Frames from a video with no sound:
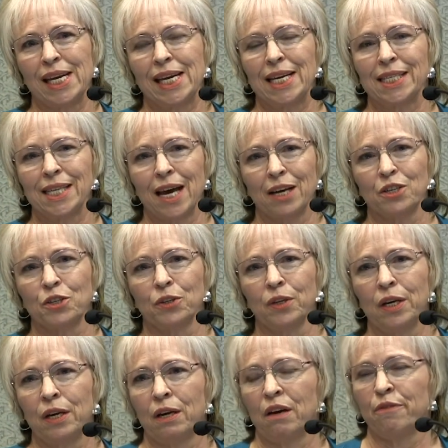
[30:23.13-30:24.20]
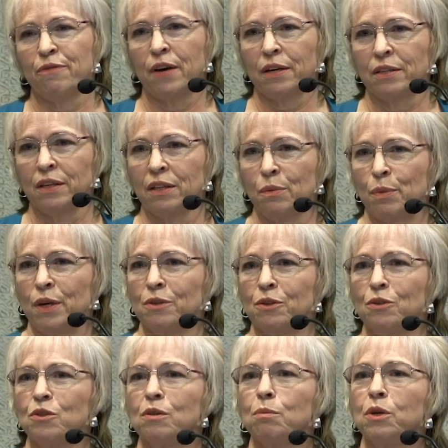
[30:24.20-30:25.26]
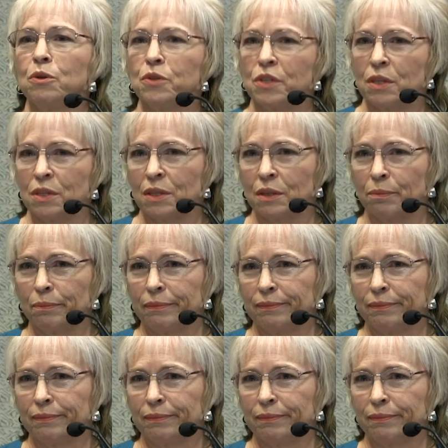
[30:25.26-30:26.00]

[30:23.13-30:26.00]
is actually affecting the patient's immune system,